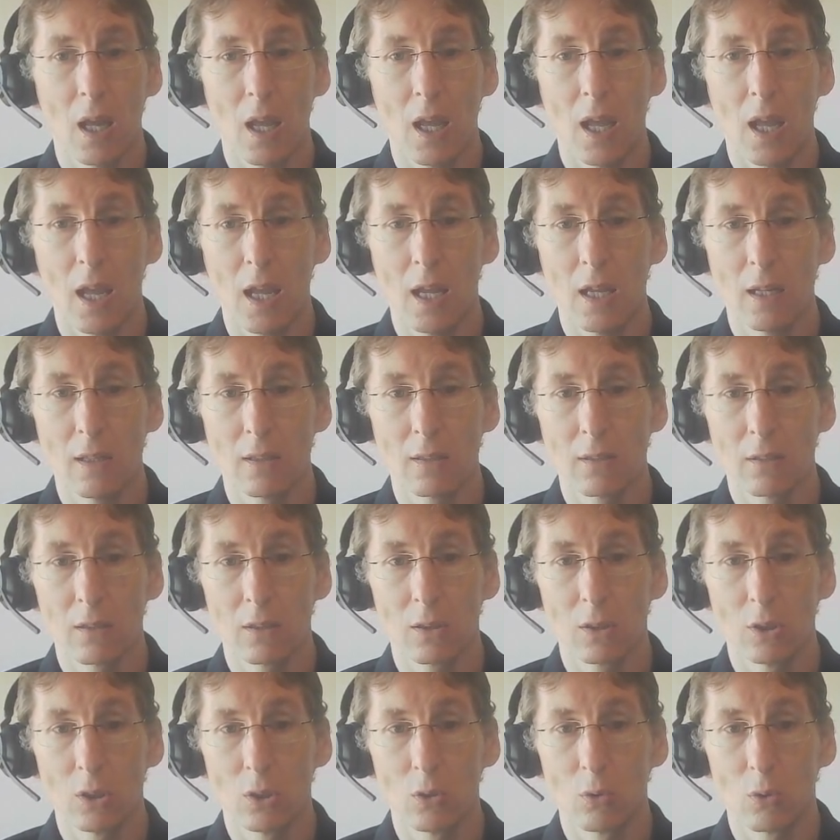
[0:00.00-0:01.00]
and
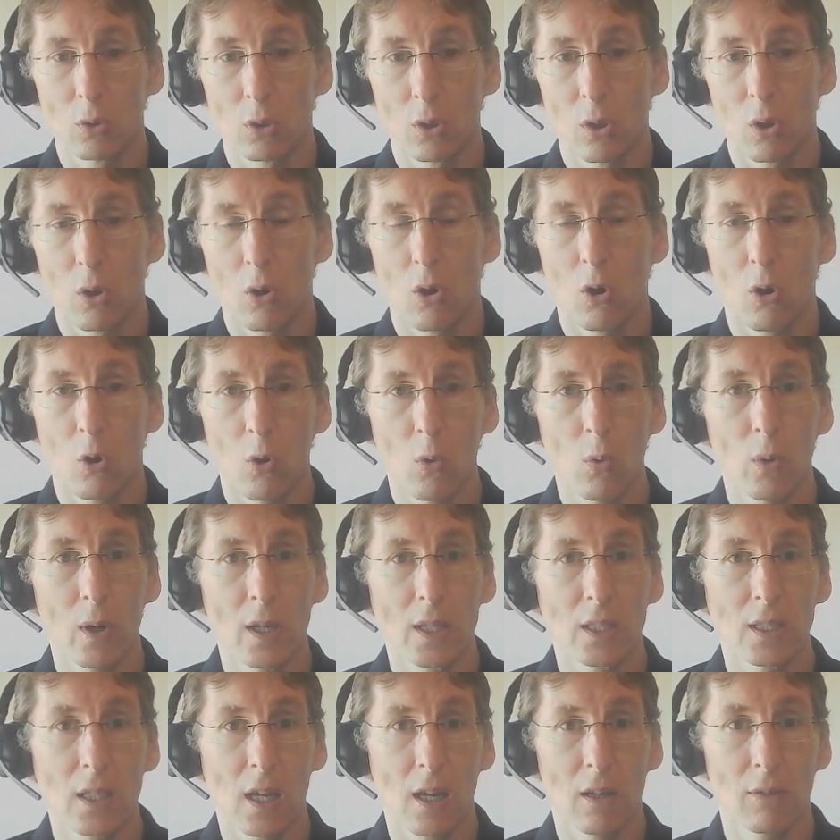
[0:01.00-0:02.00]
you will
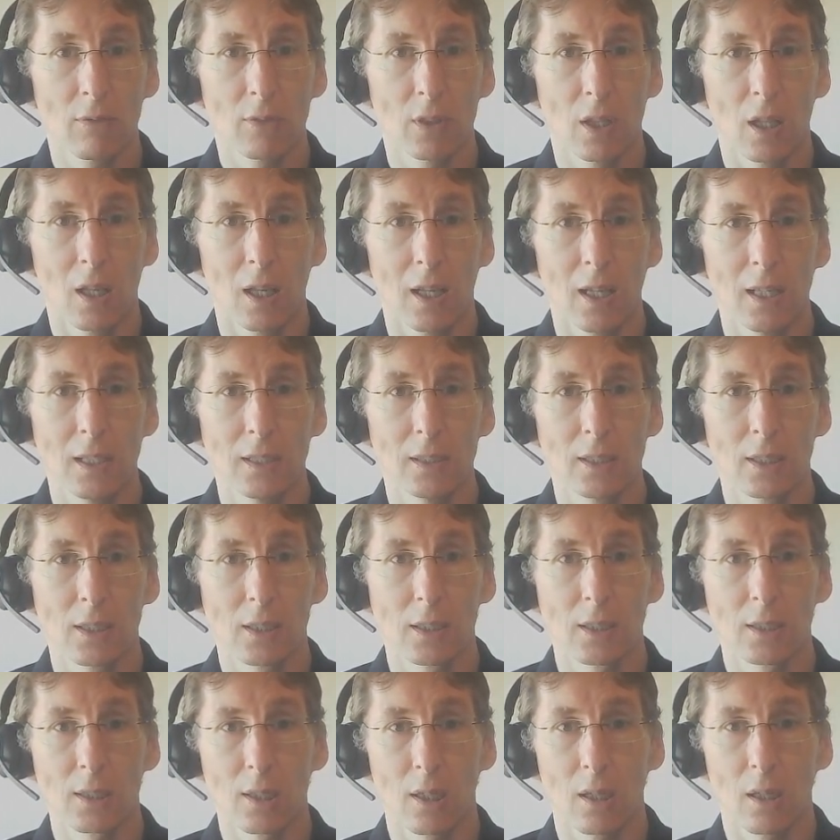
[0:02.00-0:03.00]
always have the
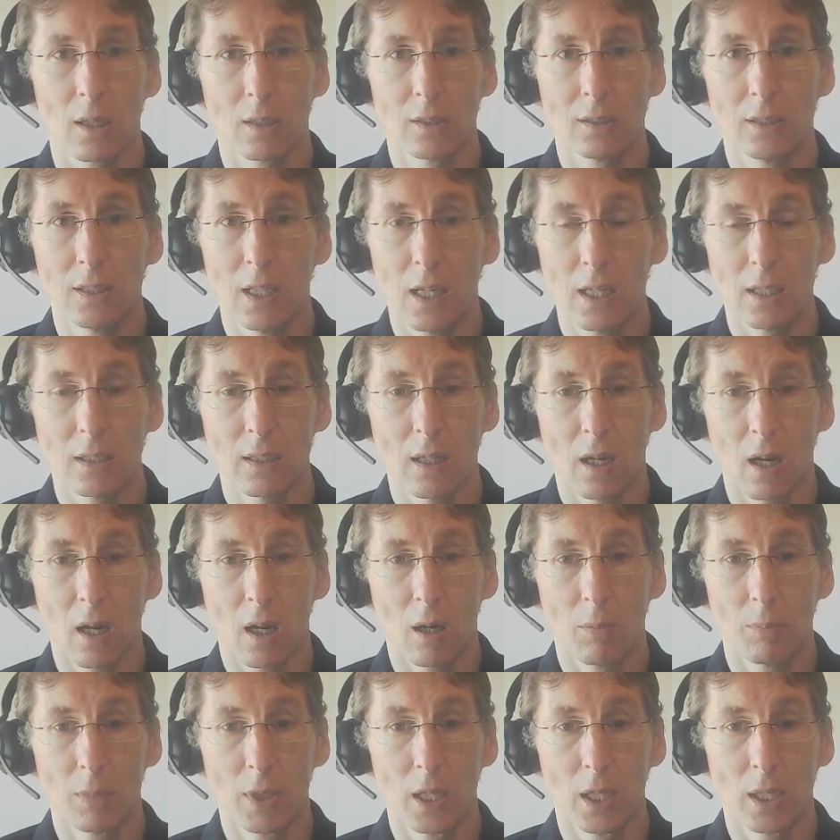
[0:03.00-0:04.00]
latest data
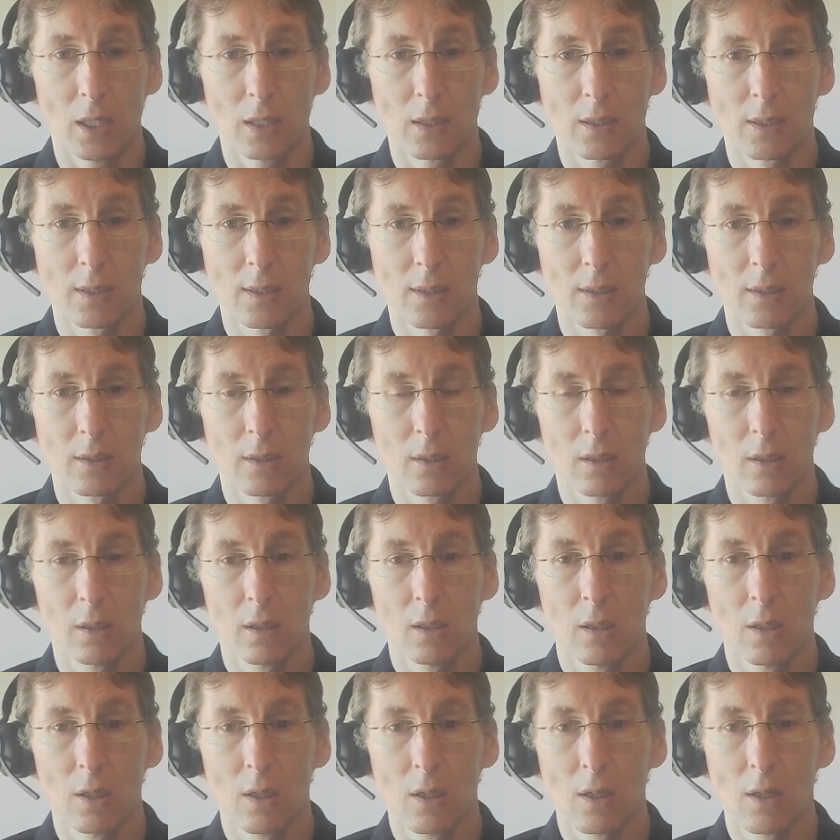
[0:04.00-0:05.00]
updates.
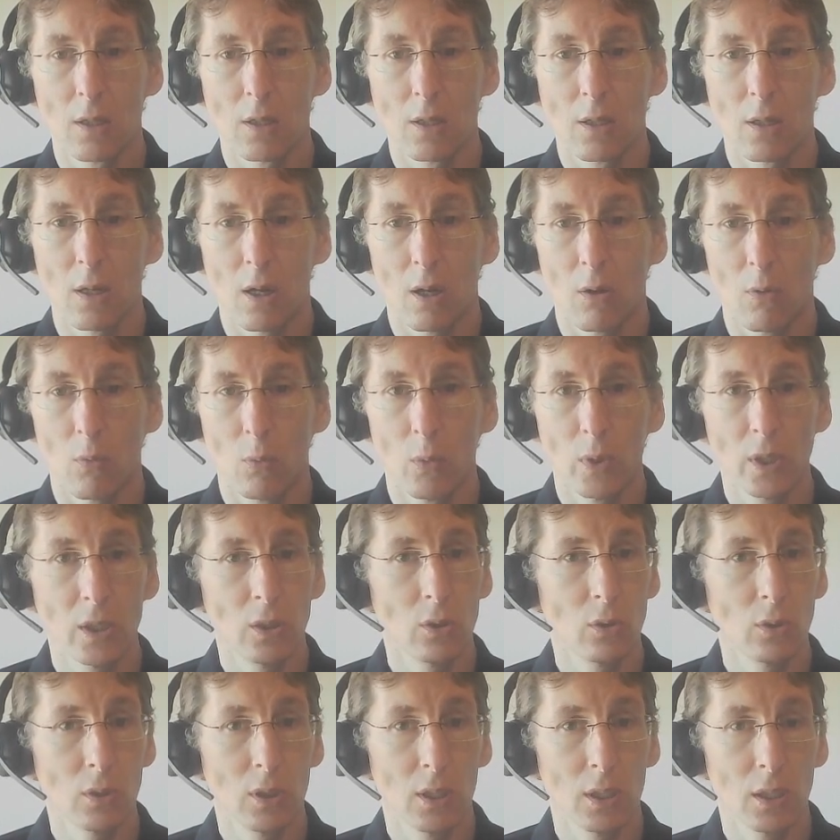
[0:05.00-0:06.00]
We
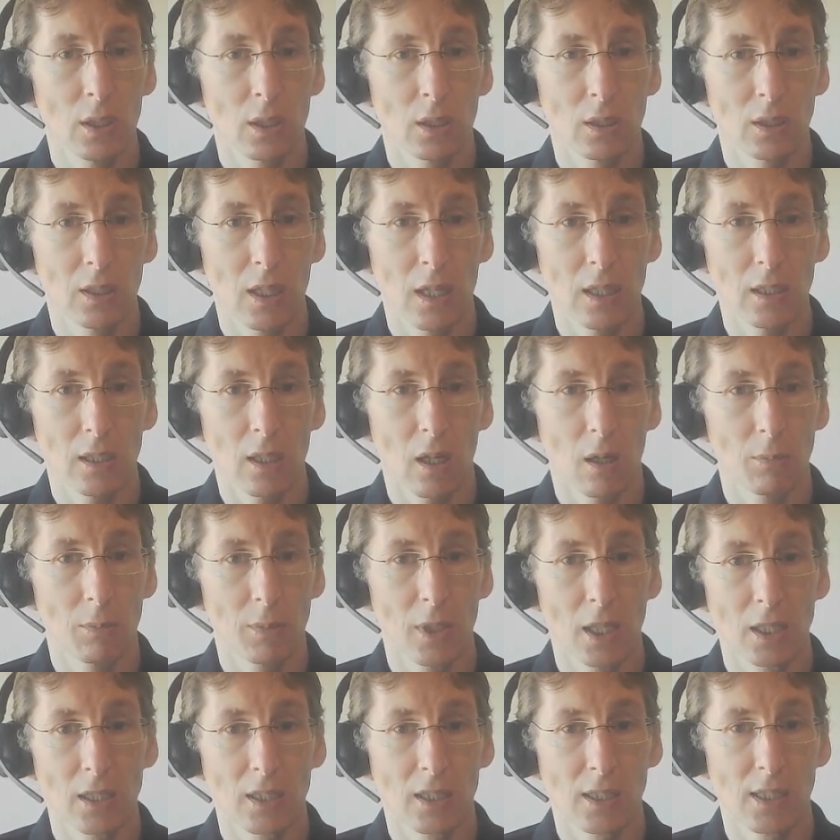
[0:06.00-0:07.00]
do the data
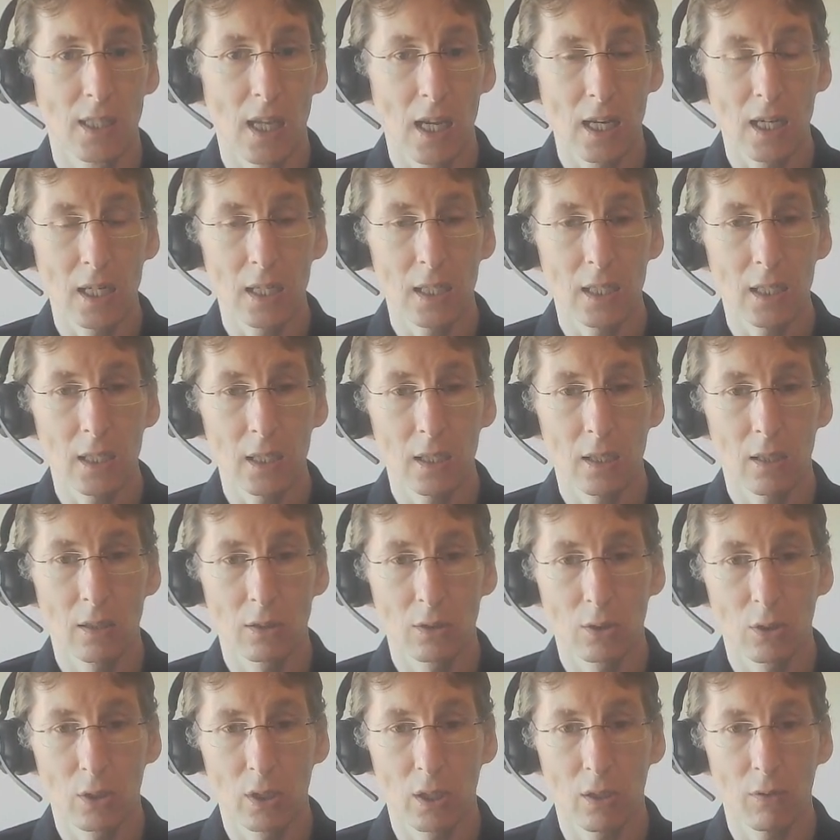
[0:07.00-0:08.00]
updates daily
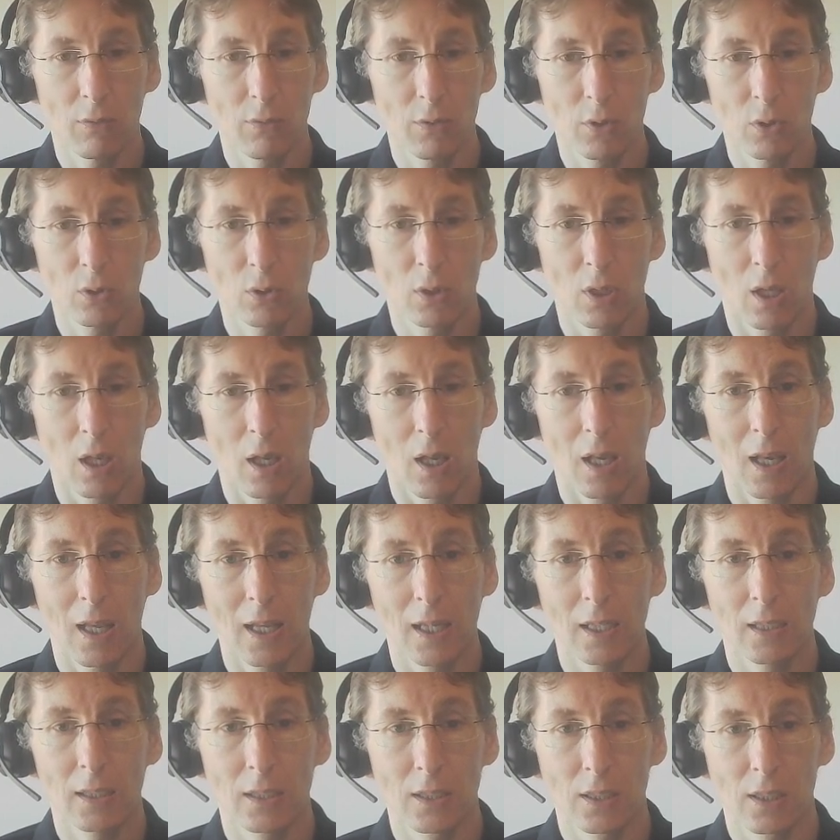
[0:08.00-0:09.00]
to give you the
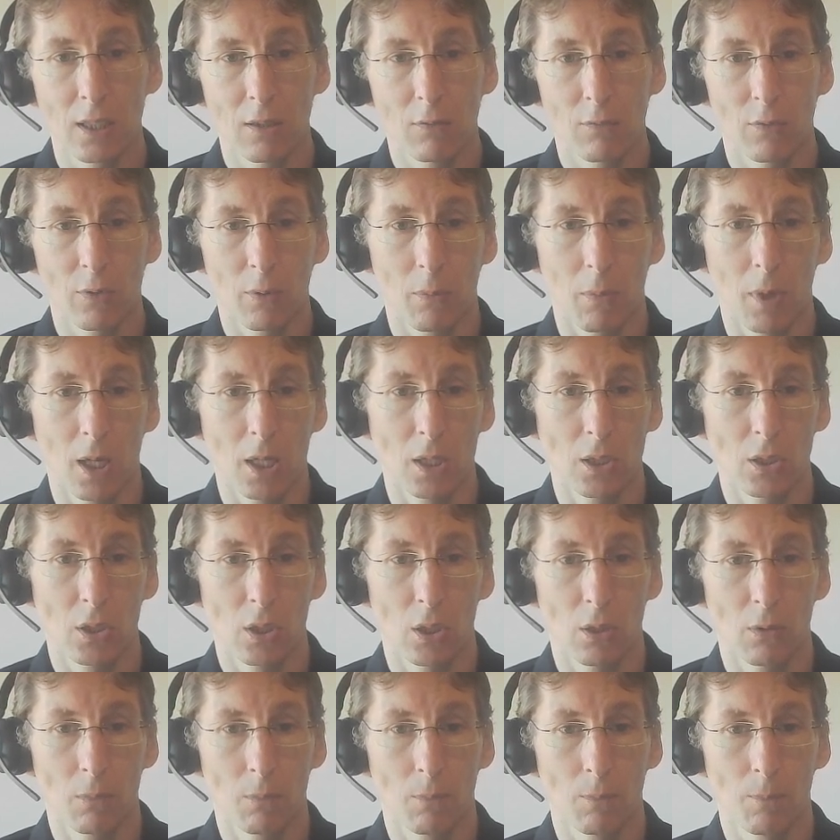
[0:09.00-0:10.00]
latest
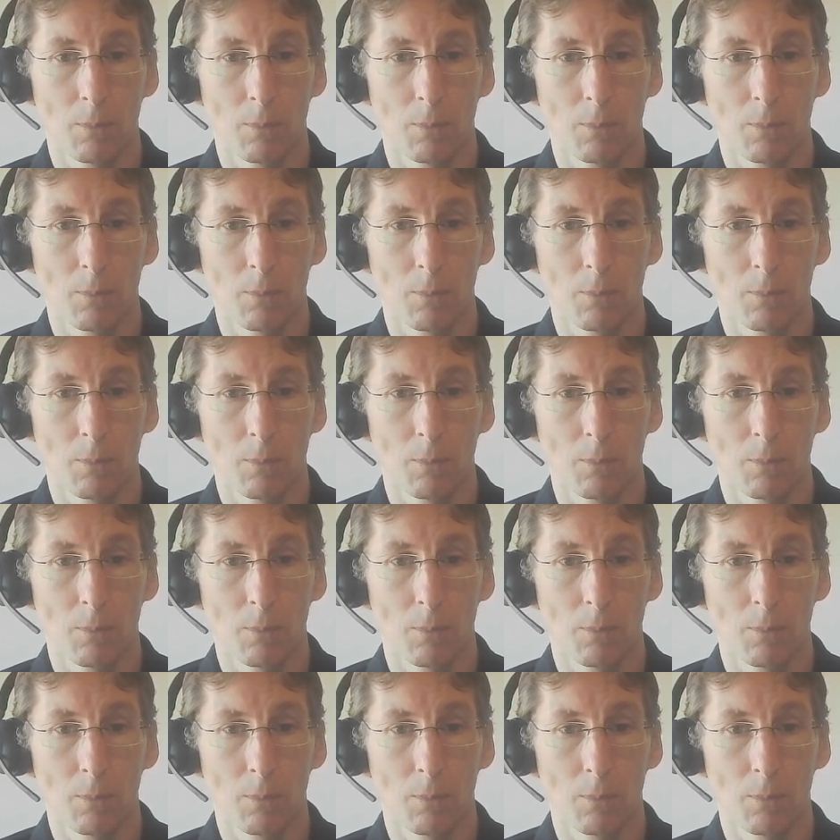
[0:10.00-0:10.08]
information.